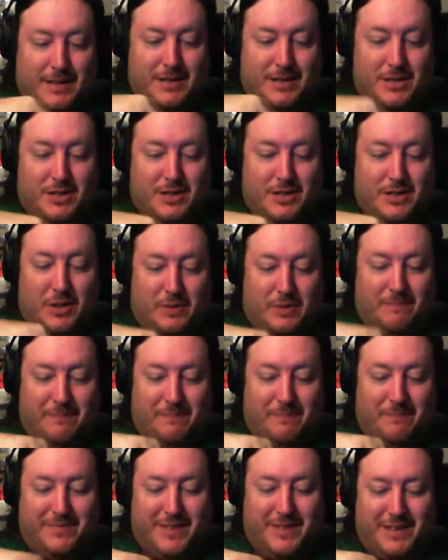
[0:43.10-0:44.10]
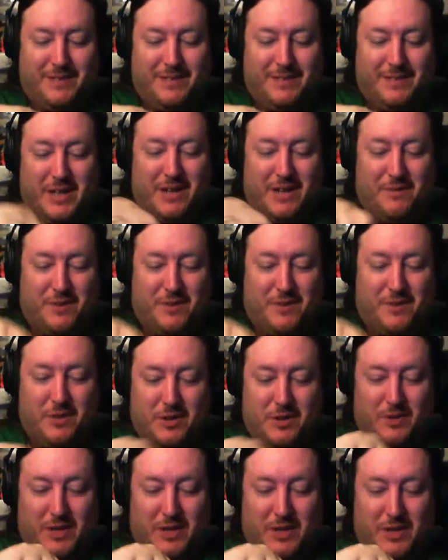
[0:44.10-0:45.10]
So, without further
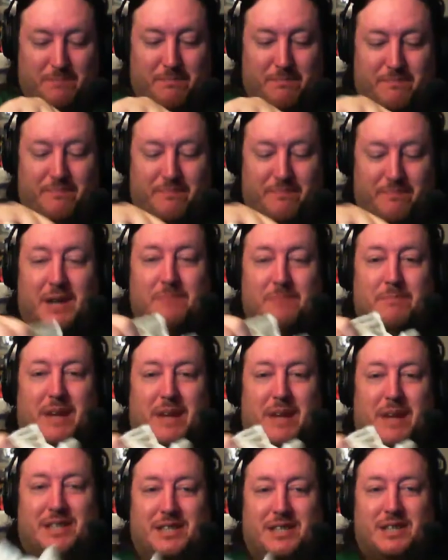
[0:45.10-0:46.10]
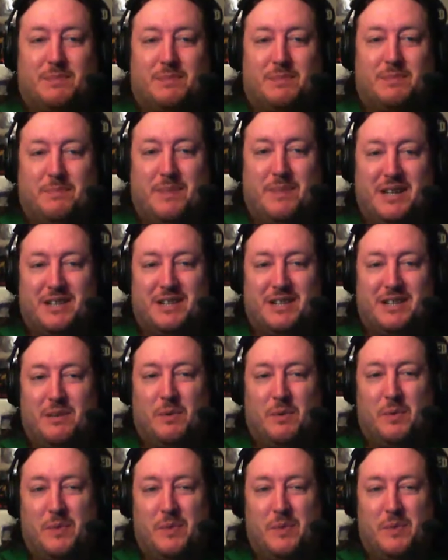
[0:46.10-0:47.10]
ado, let's unbox this puppy and see
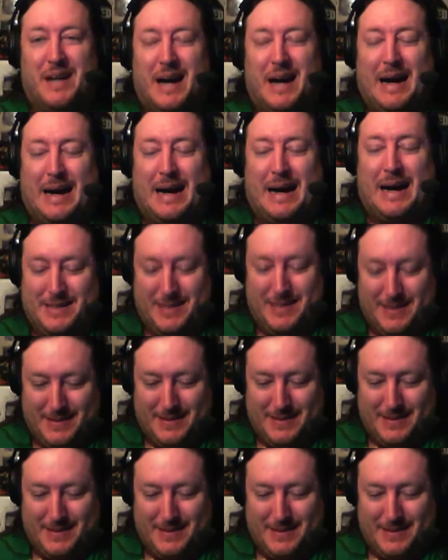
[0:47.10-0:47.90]
what we got.